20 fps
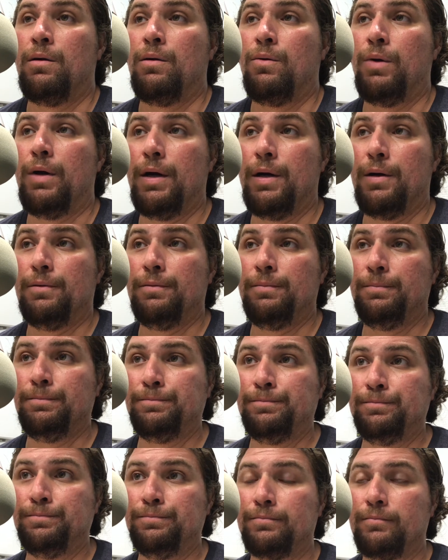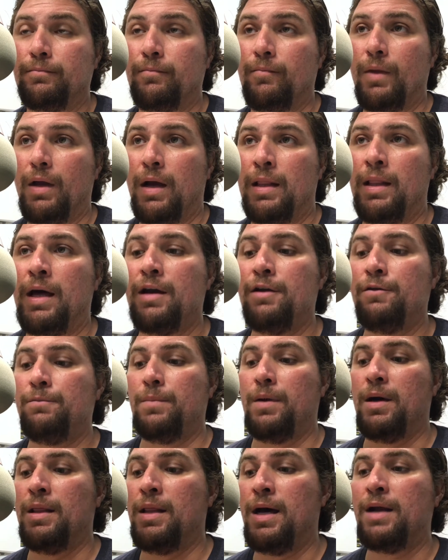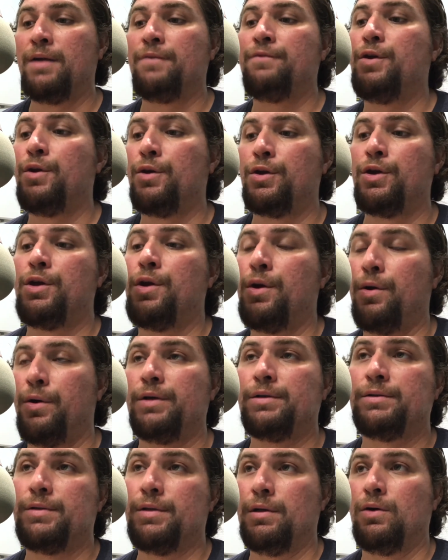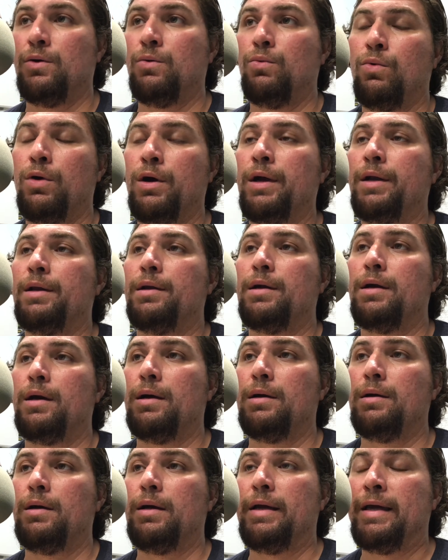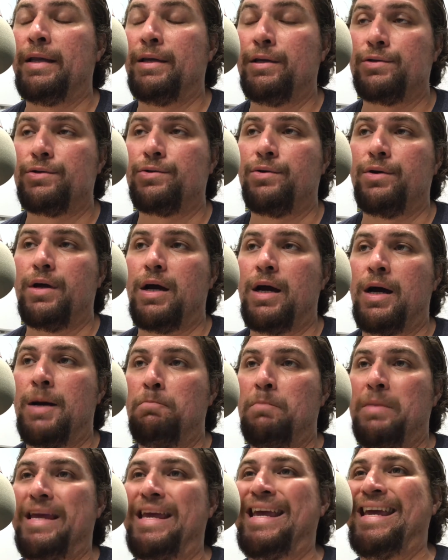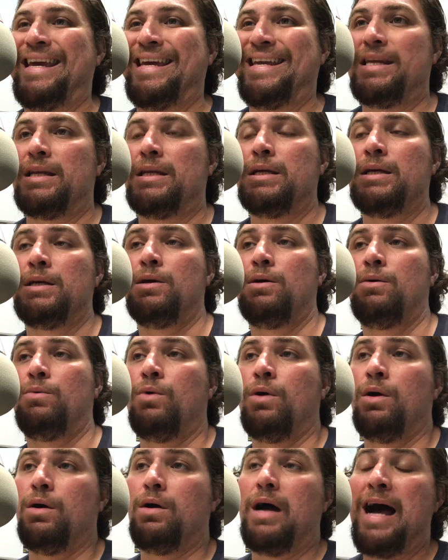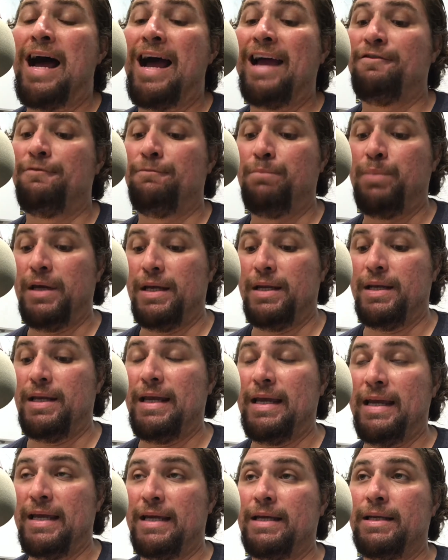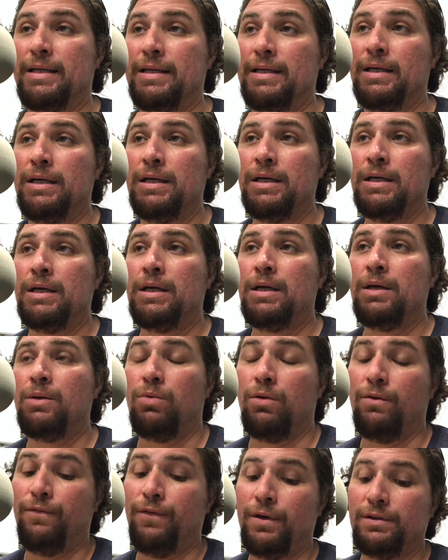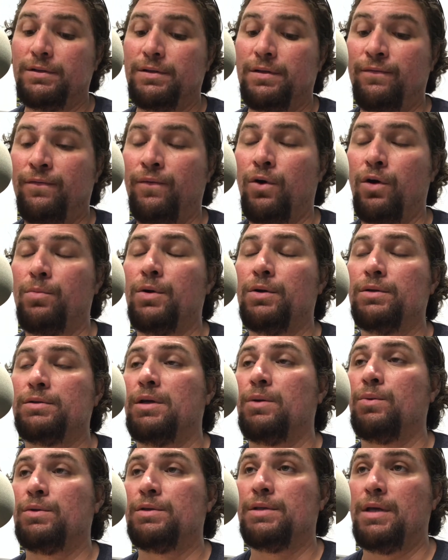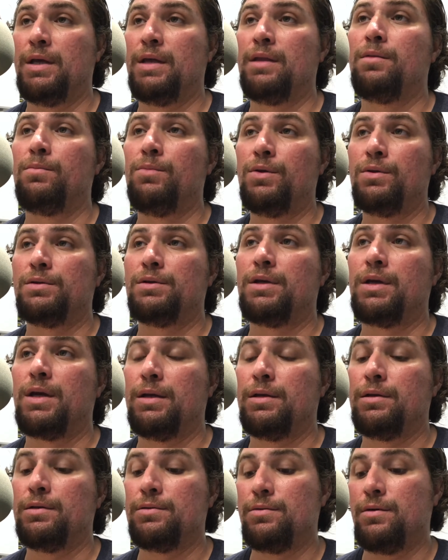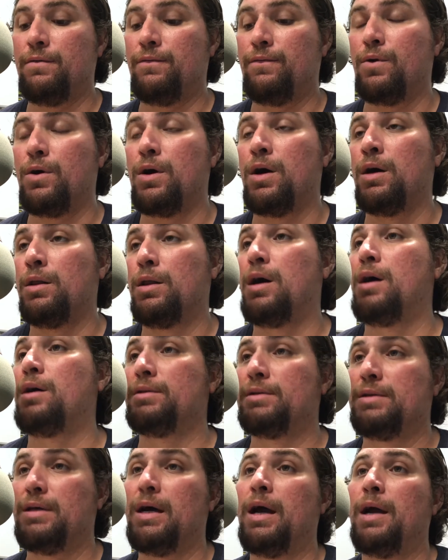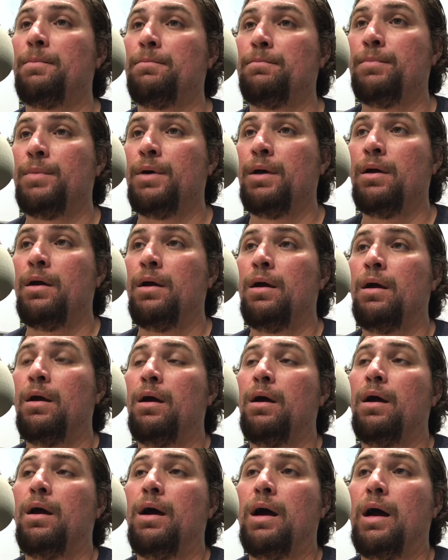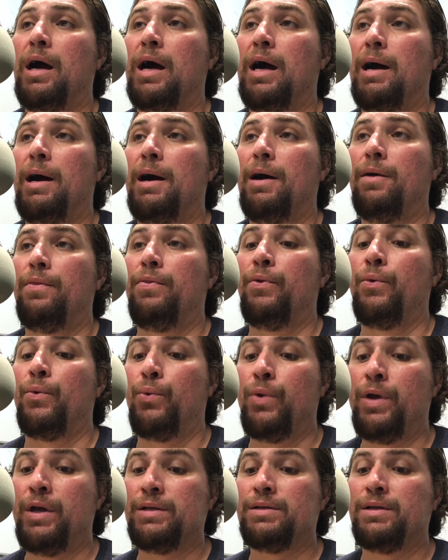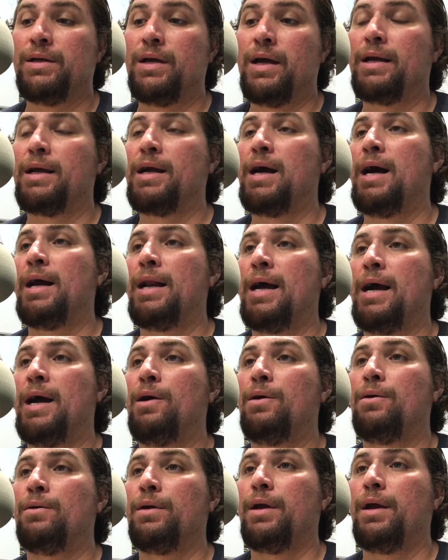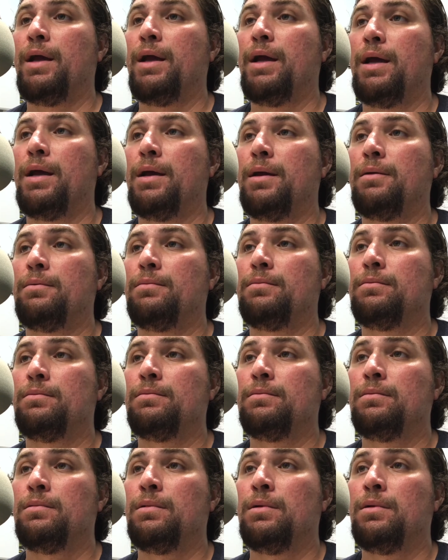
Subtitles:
Well, a lot of you are curious to know what industry I'm in. Well, I've been in, first and foremost, I was in the music industry for a long time. The reason I got out and